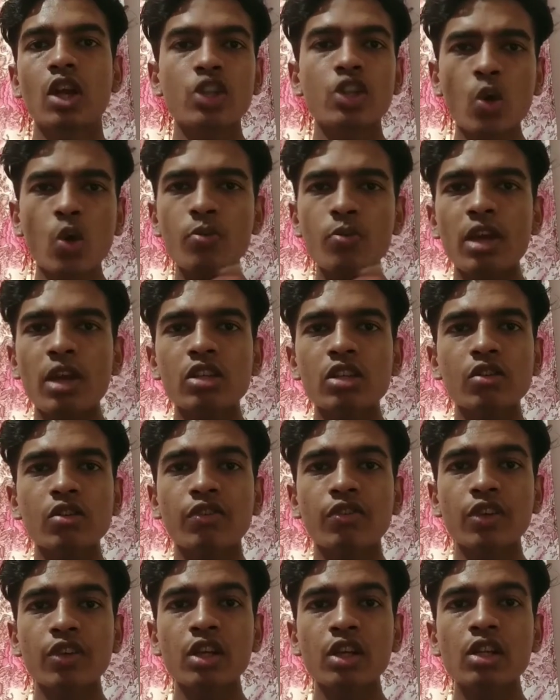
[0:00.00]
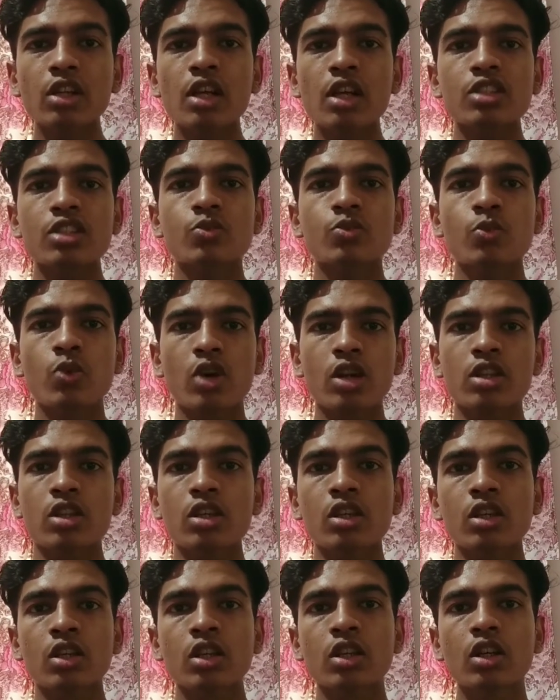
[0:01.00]
Don't make you feel less
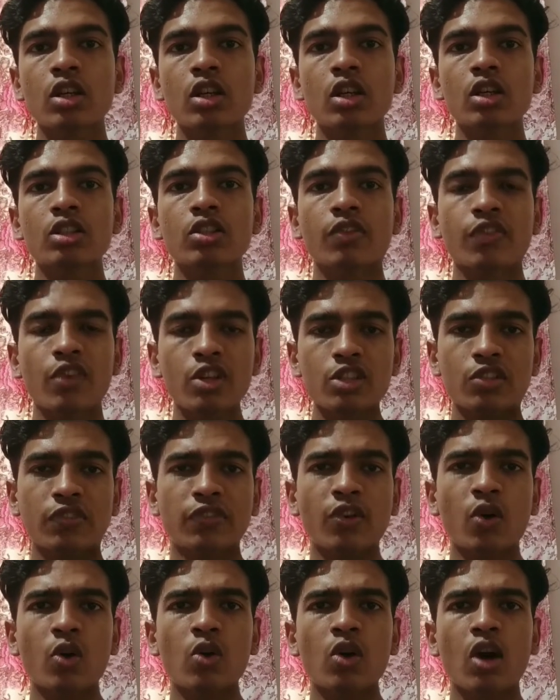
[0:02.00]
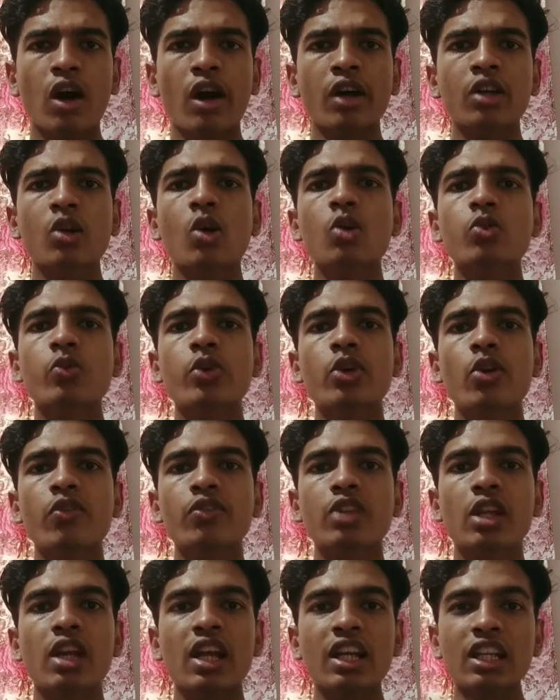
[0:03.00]
worthy. So first of all, I got rid
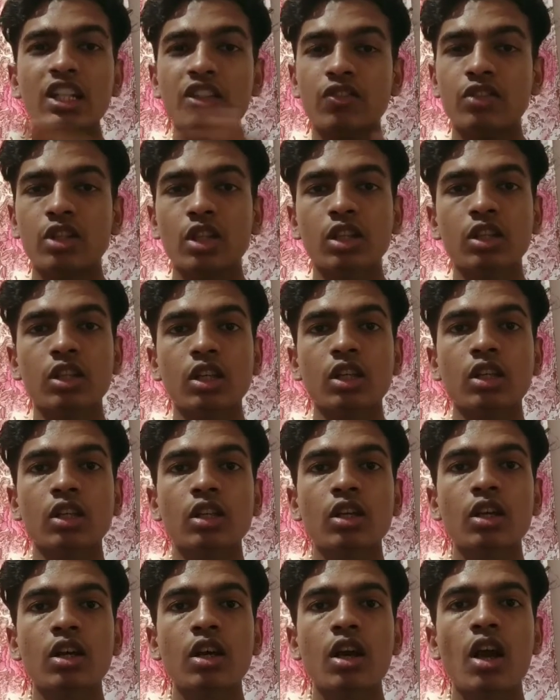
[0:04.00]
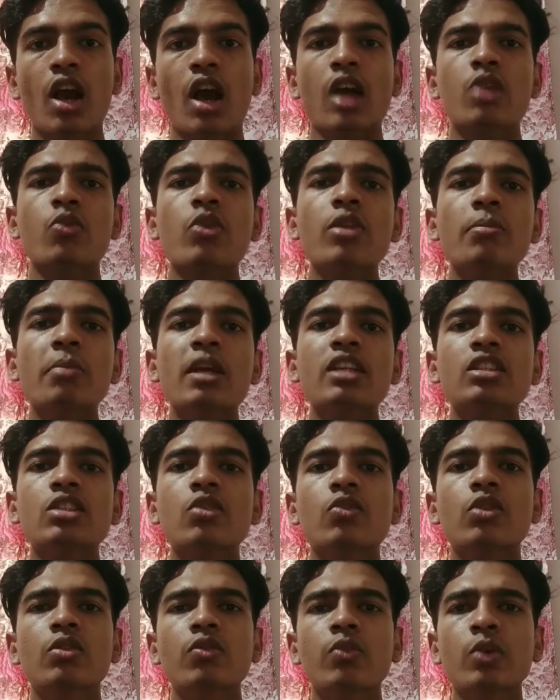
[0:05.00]
of the negative thinking and replaced
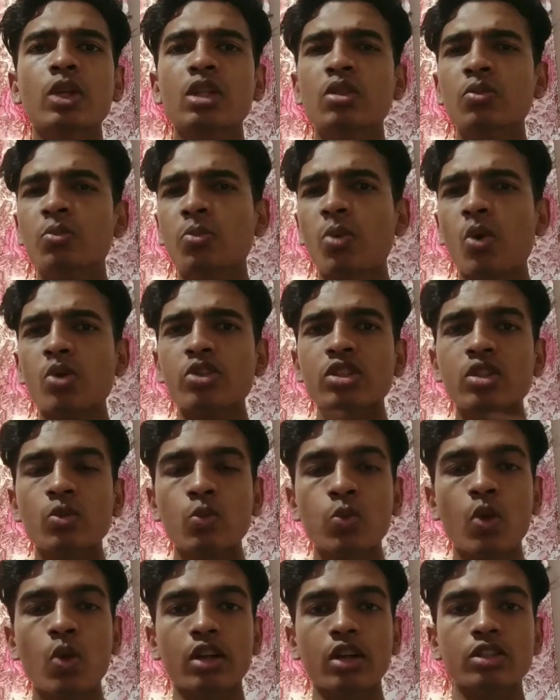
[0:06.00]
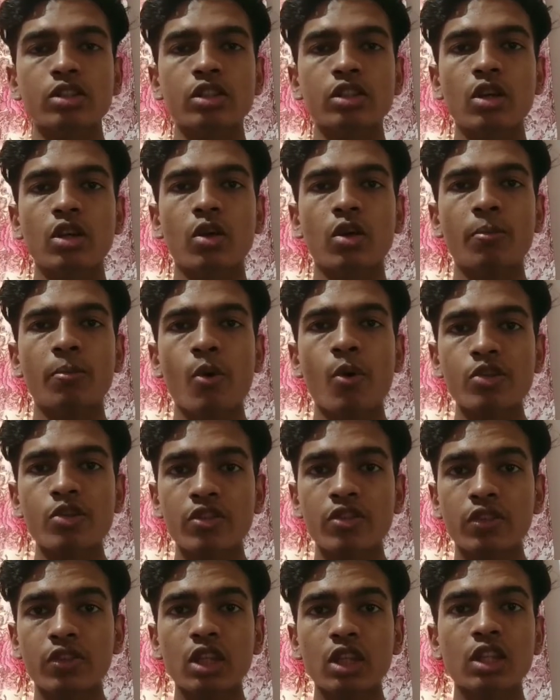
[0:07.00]
it with positive ones. You know,
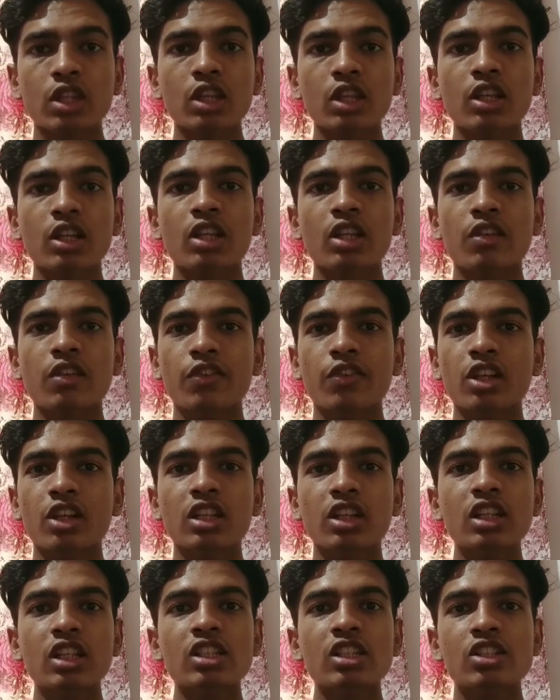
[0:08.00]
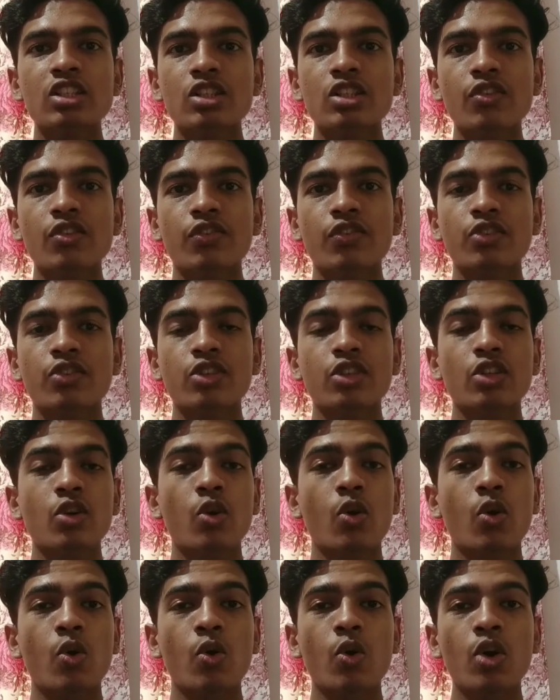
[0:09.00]
positive thinking can definitely shift
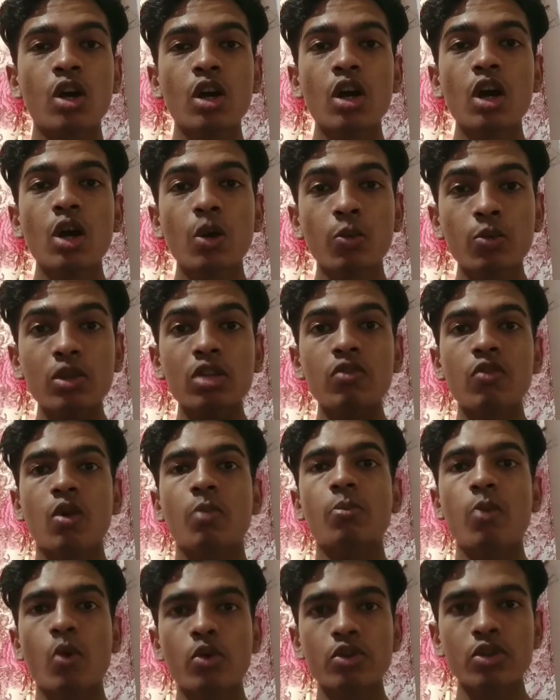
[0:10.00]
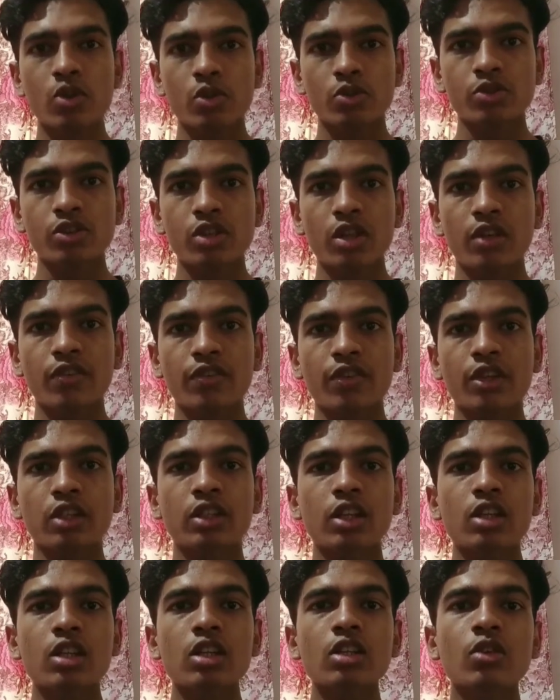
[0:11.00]
your view upon yourself. It
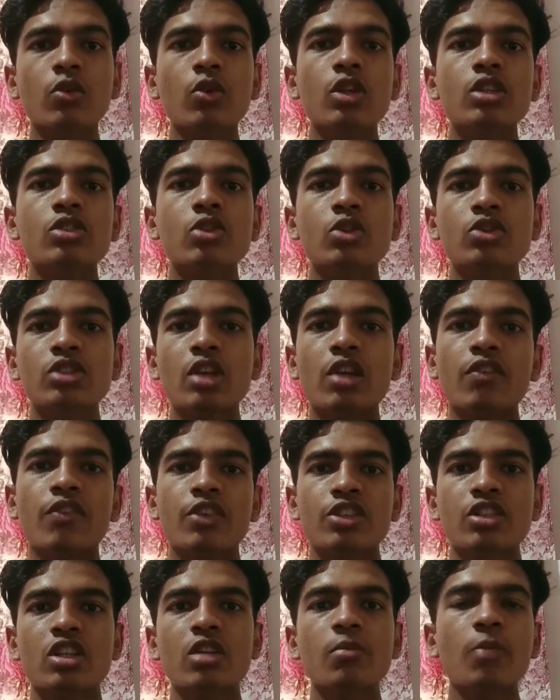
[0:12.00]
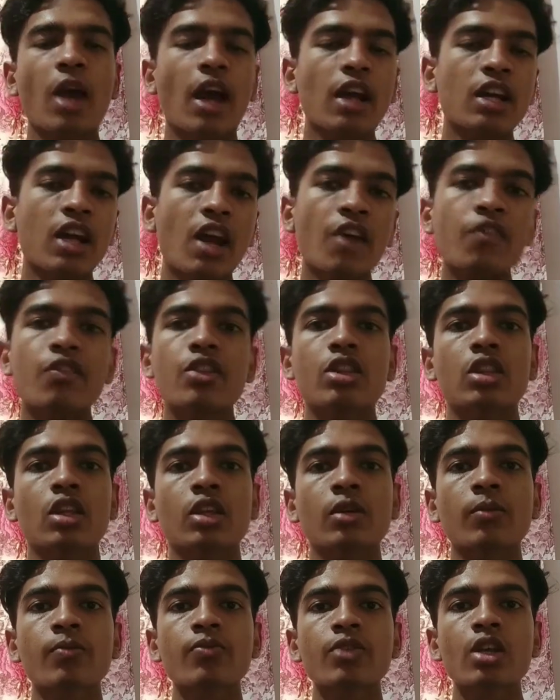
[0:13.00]
can increase your self-esteem and
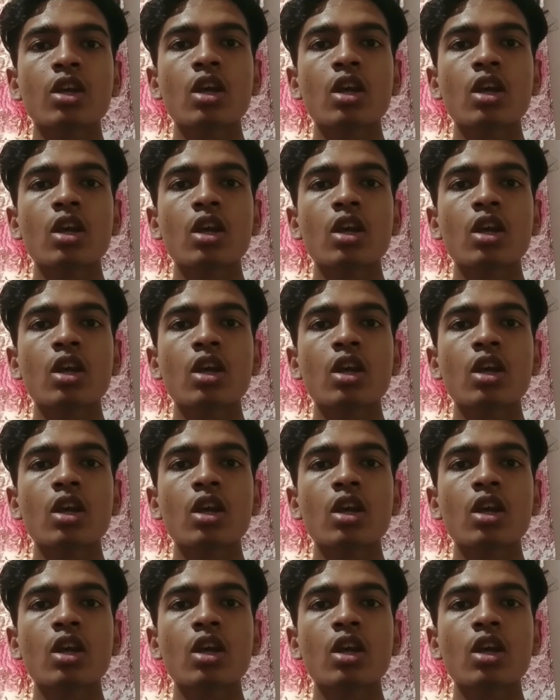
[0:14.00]
everything.